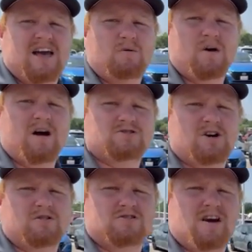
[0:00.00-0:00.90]
We
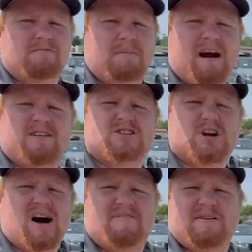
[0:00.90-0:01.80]
also serve Paris
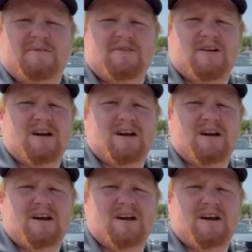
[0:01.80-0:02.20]
coffee if you're